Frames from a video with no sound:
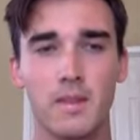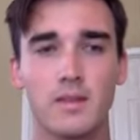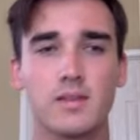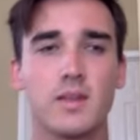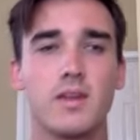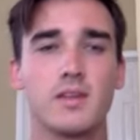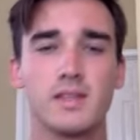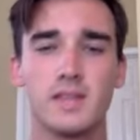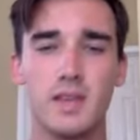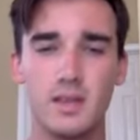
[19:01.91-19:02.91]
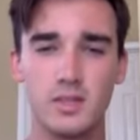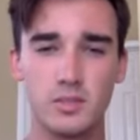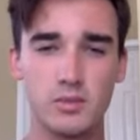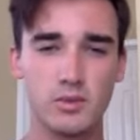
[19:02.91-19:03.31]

So there's a tangible